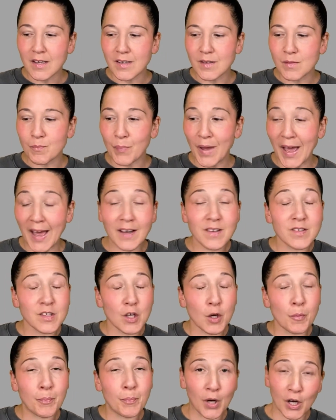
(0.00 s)
packs
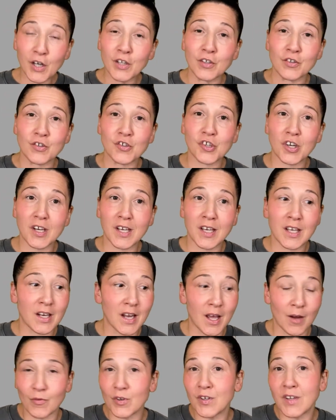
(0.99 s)
a punch in
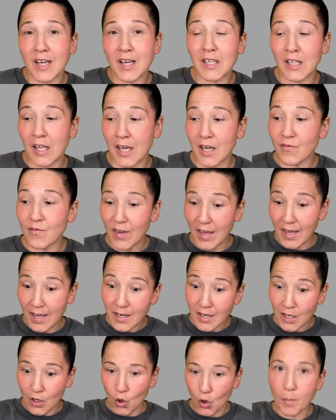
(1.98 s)
everyday life and
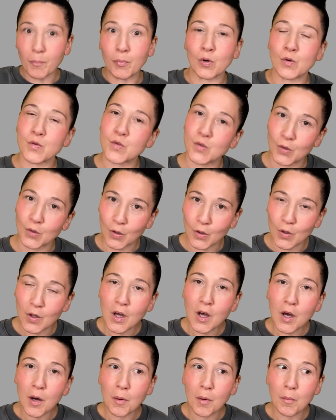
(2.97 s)
in our personal
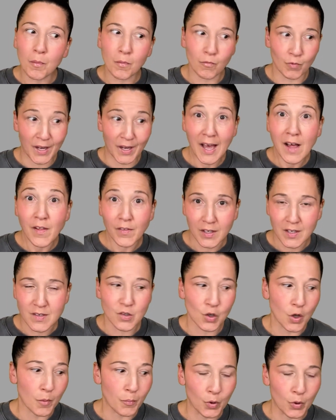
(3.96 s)
realities,
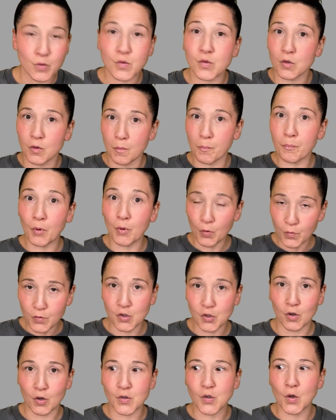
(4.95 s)
in our personal birth
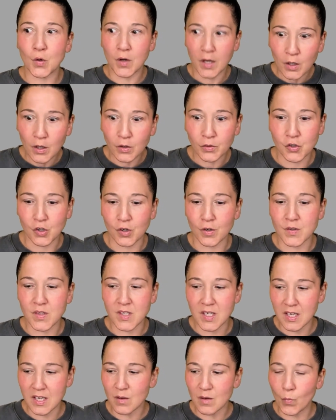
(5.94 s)
charts, our natal charts.
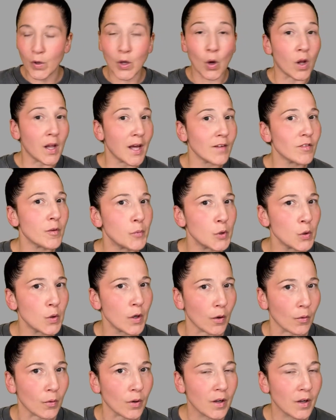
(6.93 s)
He, we all have a
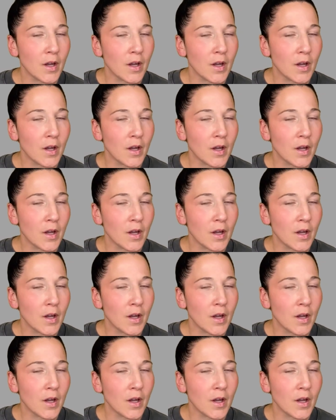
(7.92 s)
Pluto.